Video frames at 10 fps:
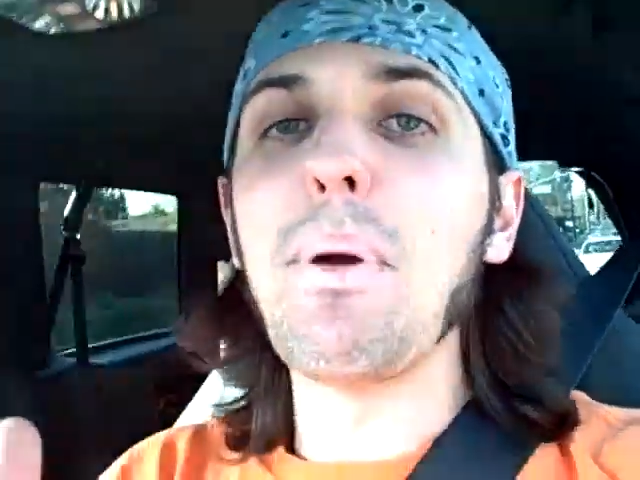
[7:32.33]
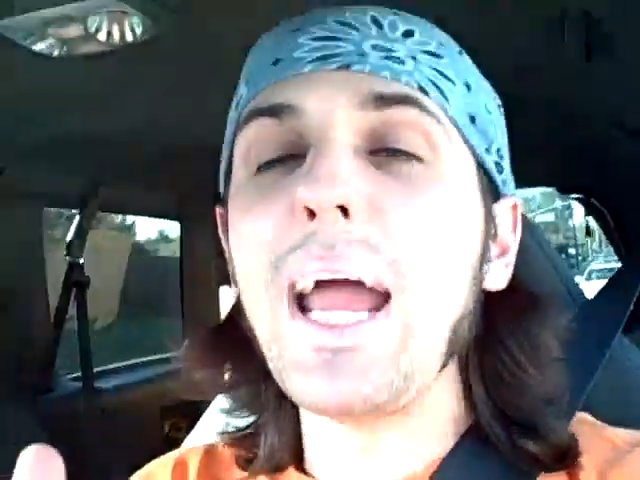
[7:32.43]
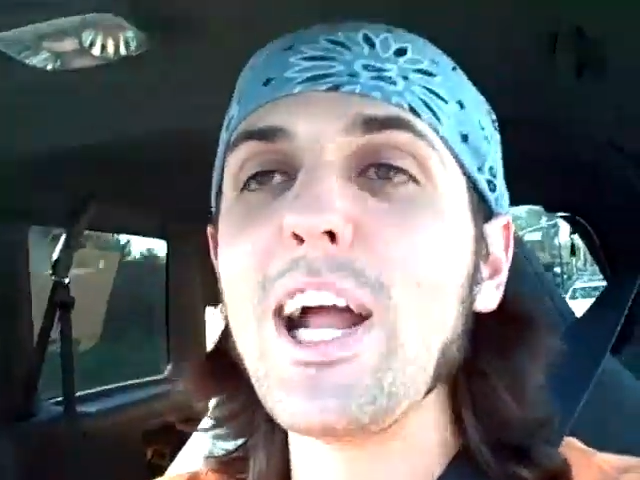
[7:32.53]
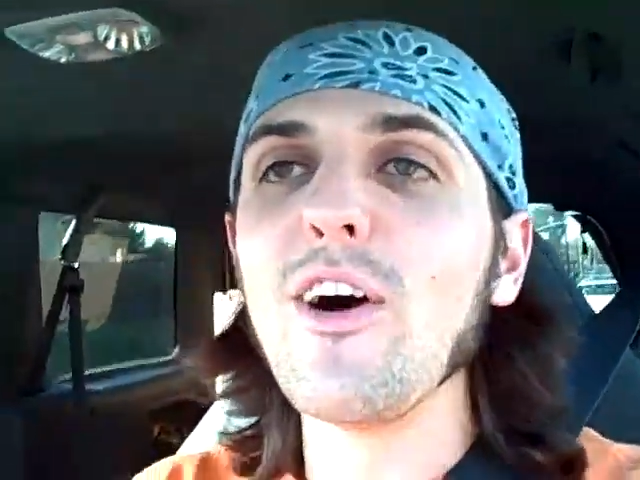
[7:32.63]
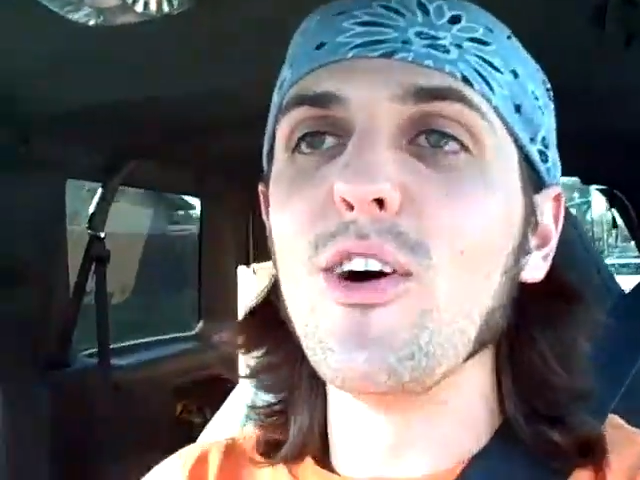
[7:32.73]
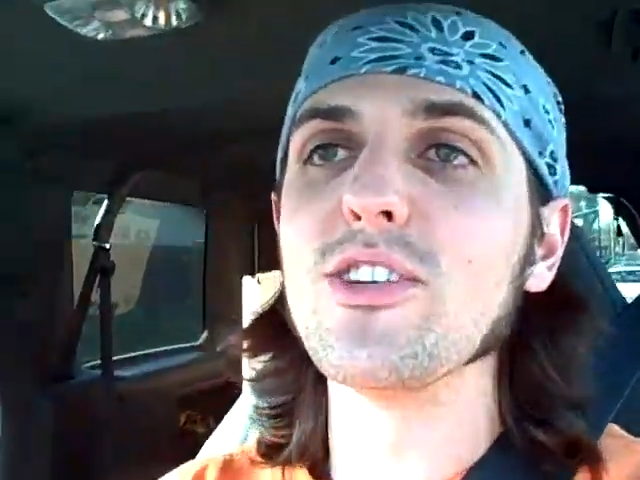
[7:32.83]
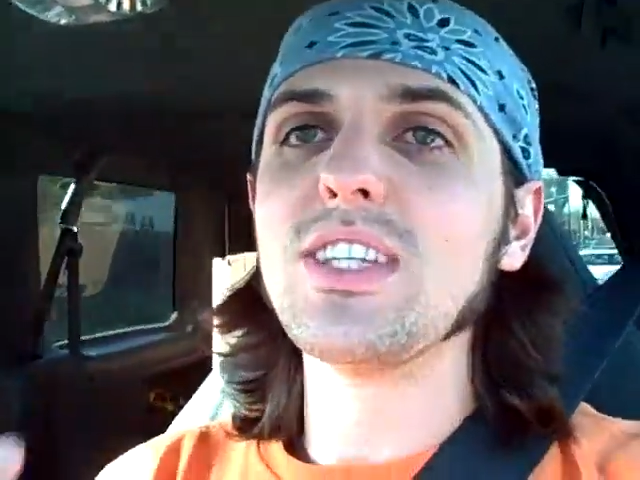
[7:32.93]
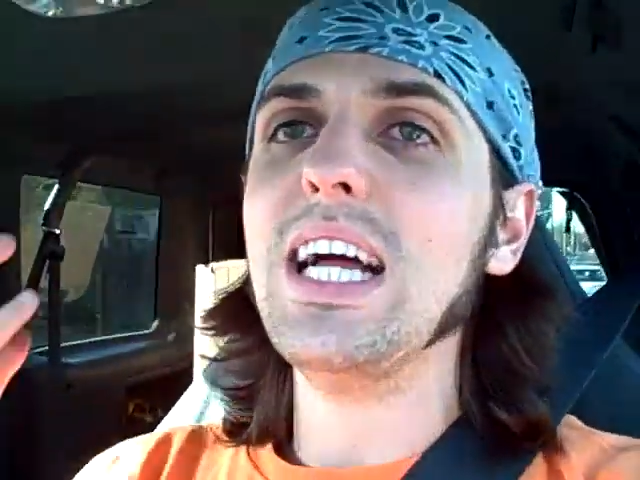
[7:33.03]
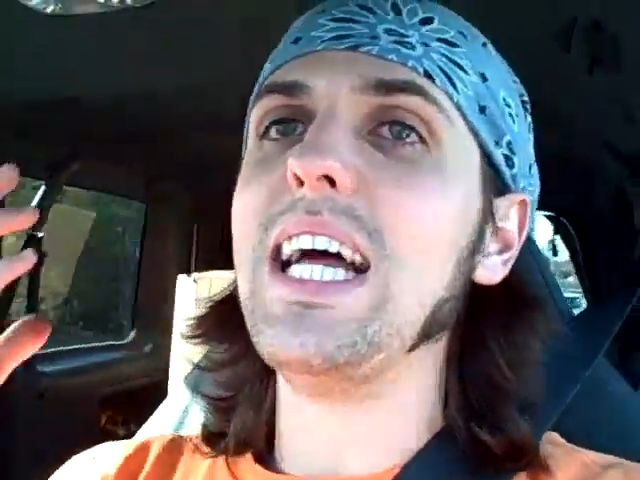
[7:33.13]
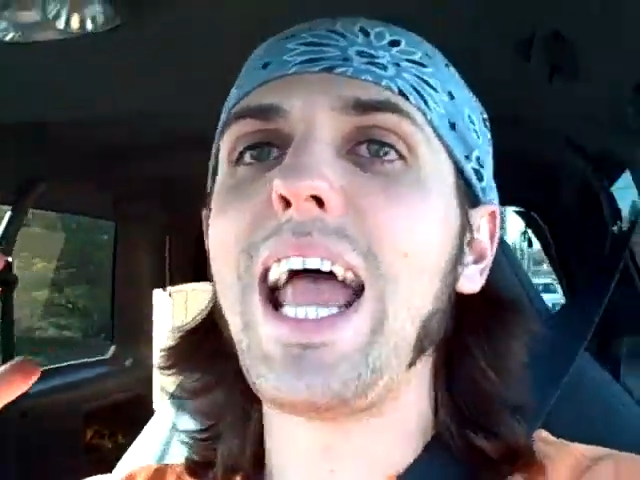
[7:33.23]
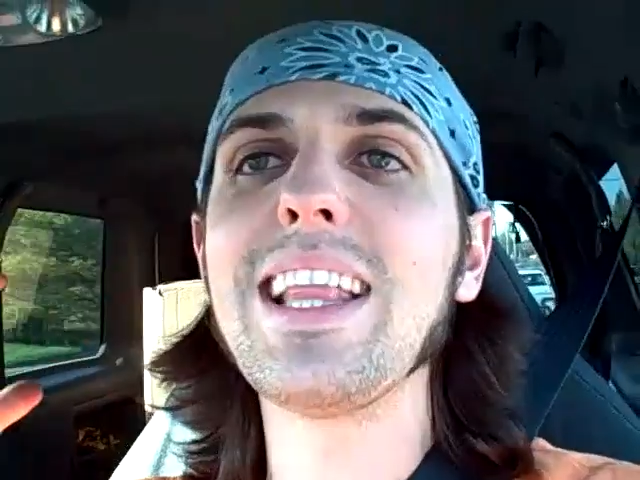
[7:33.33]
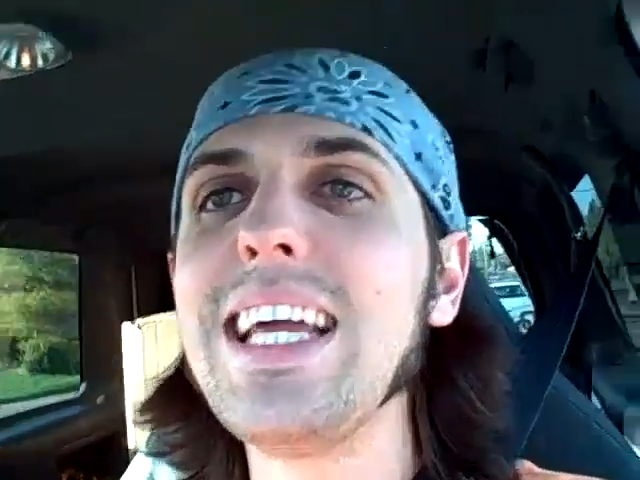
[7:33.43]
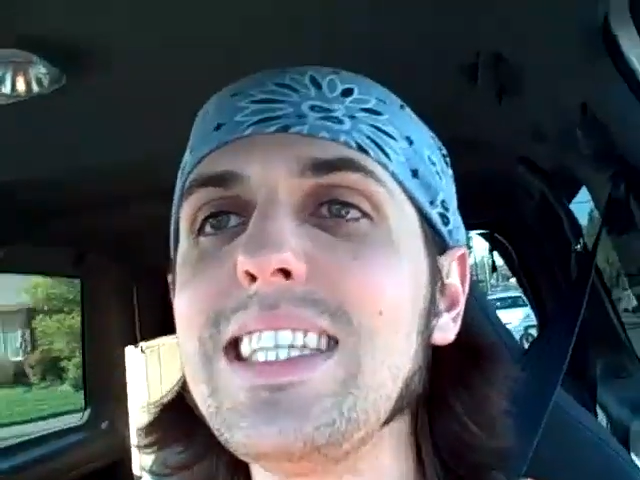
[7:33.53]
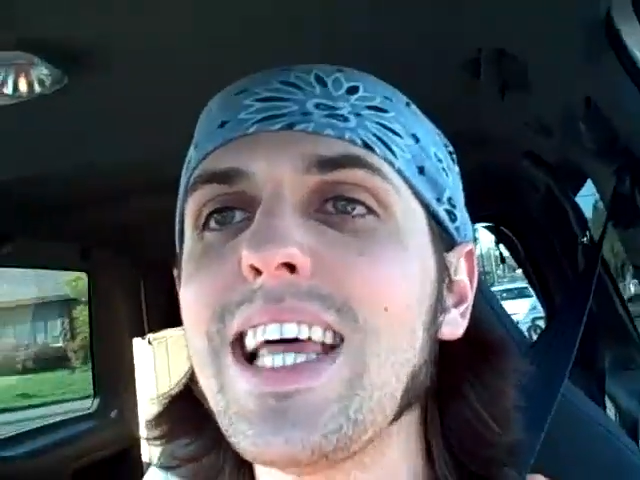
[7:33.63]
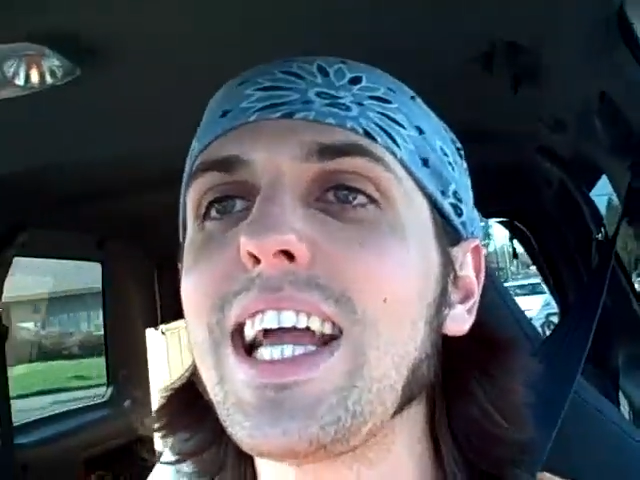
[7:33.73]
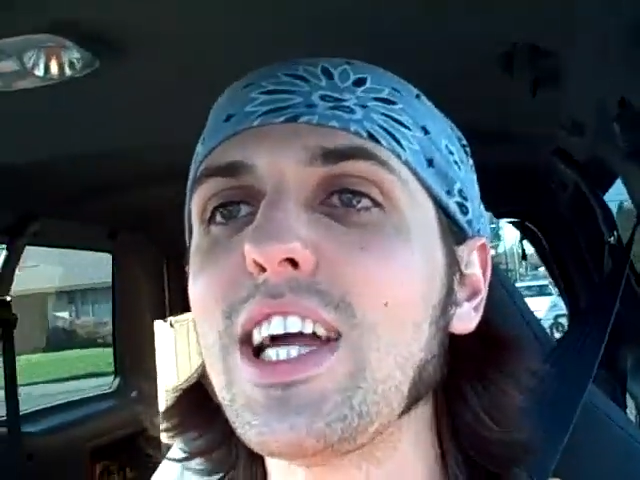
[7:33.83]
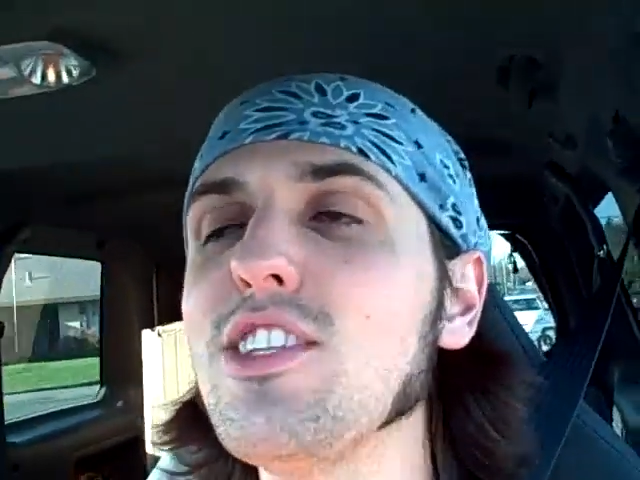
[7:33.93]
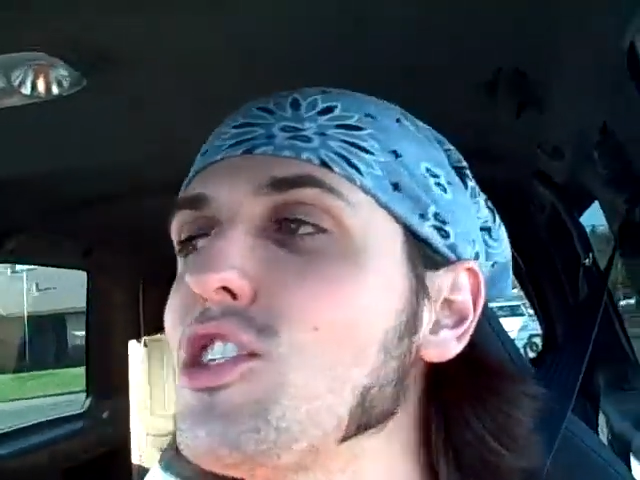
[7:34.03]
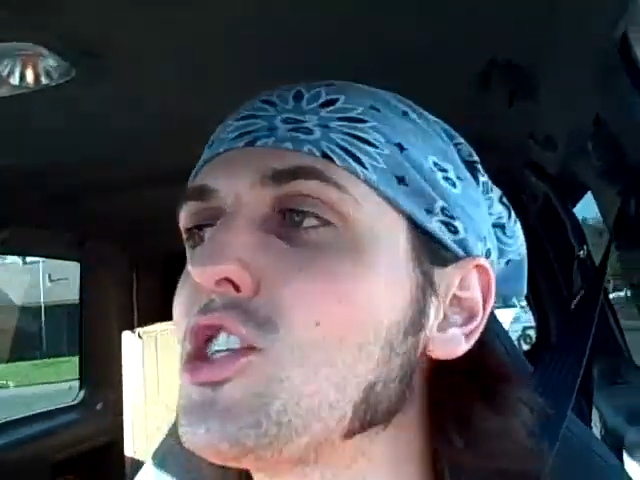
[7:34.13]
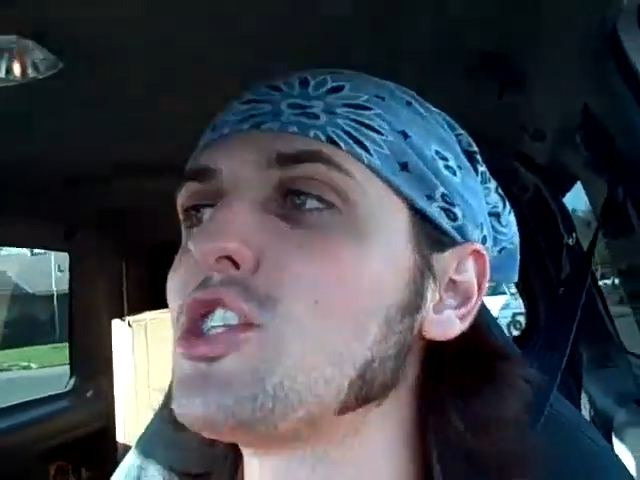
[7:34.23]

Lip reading: Bagels. At least like